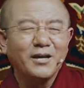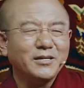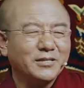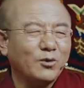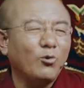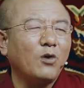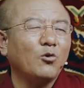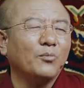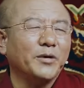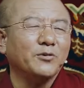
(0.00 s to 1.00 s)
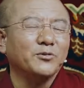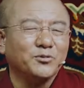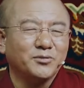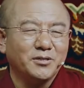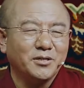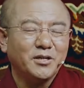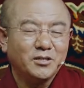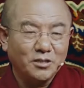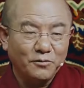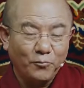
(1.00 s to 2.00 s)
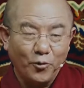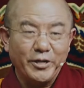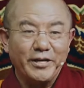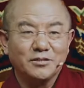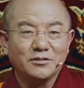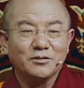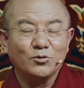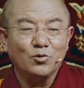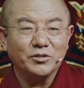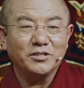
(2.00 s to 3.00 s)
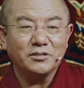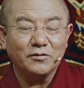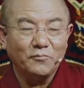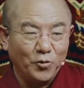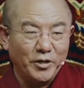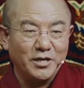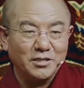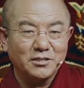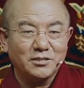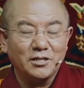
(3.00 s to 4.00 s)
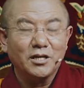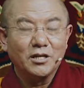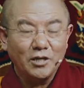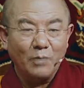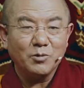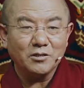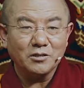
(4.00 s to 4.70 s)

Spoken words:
but other than looking at the Buddha,